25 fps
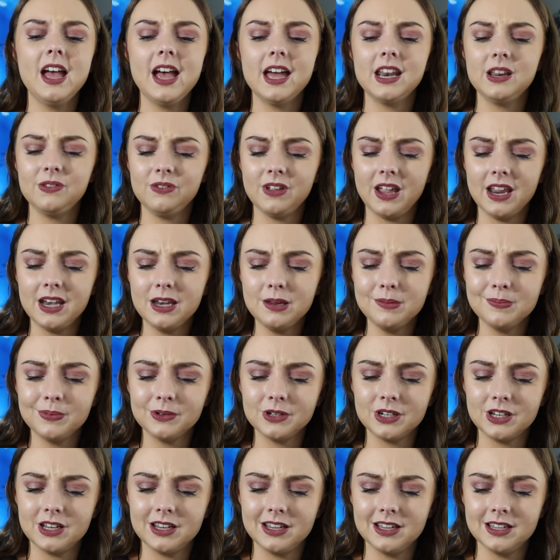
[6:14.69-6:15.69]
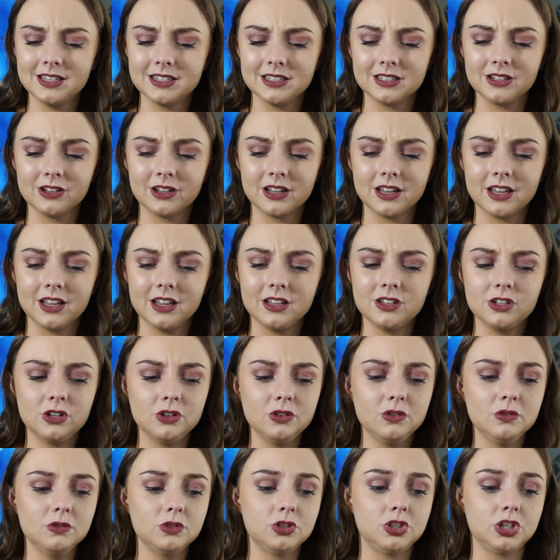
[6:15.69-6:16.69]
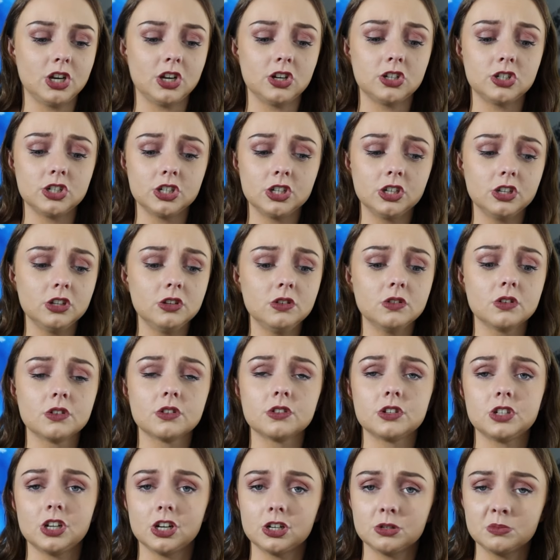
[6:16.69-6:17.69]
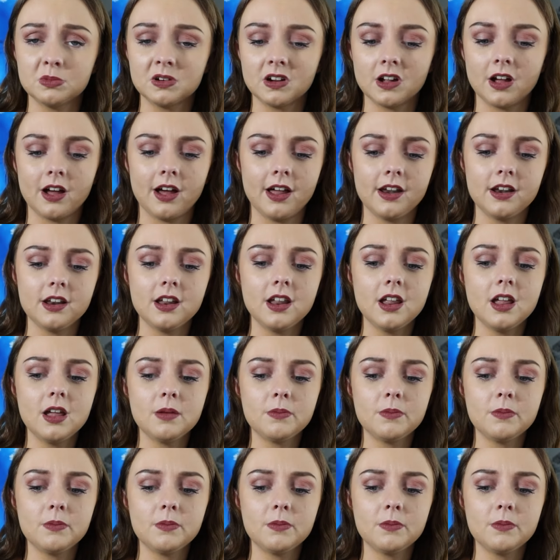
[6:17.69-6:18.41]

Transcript: And if anybody is looking at you, judging you, you've got the Judgment card,